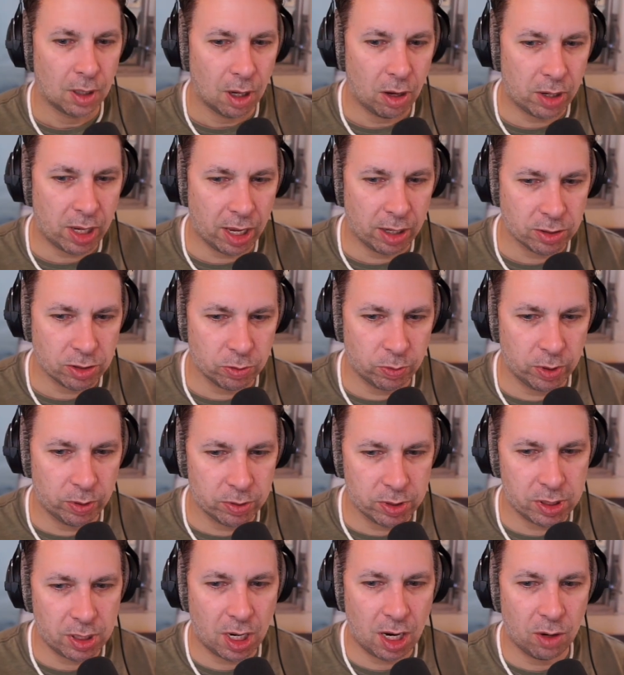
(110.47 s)
Okay. So we will
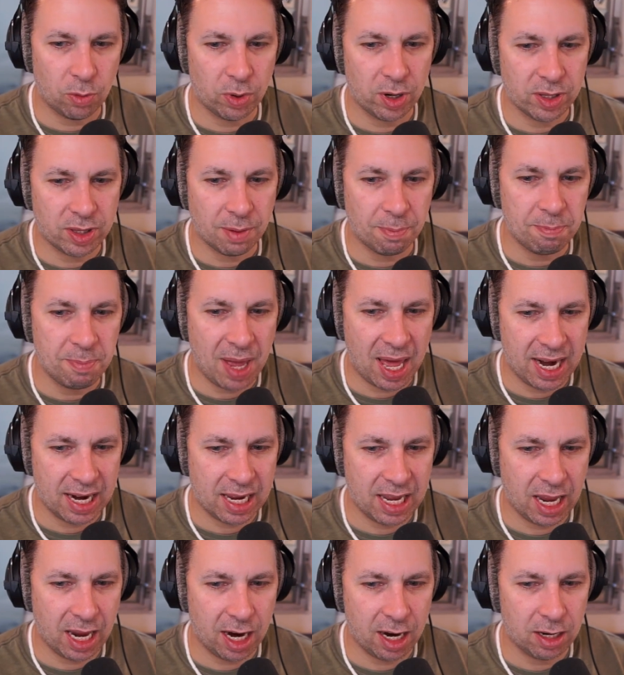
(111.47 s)
start with
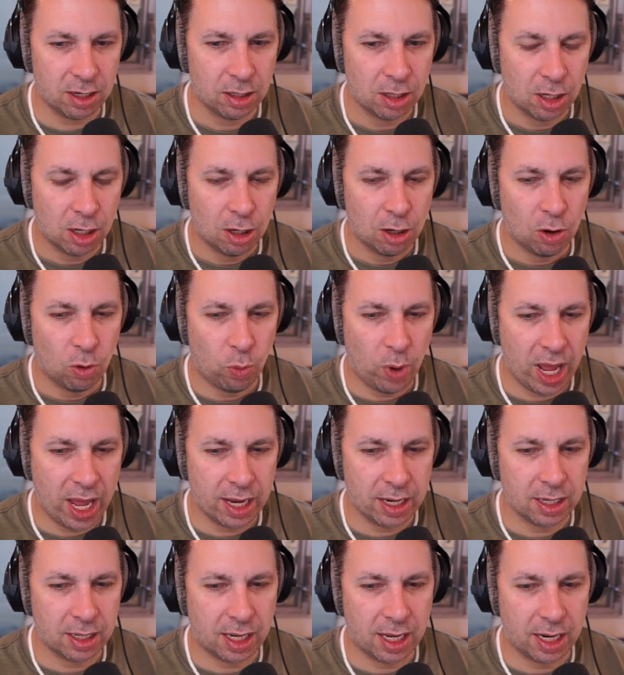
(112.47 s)
Medicare.
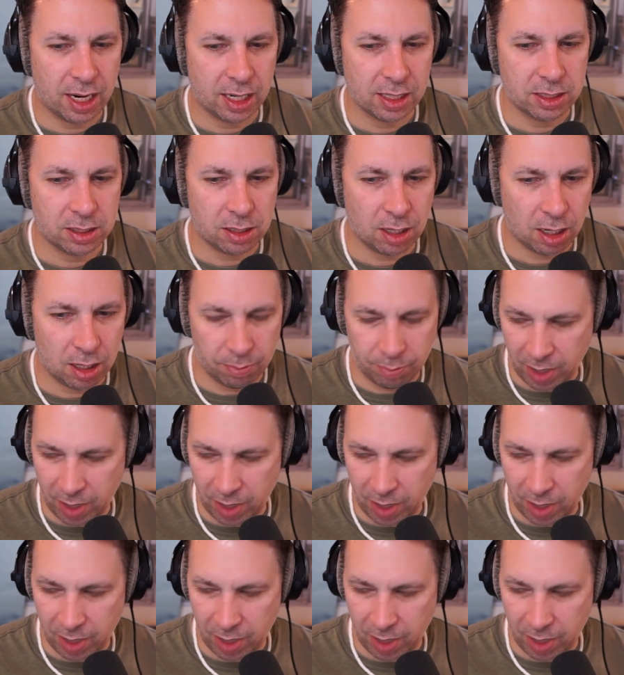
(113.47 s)
When can I start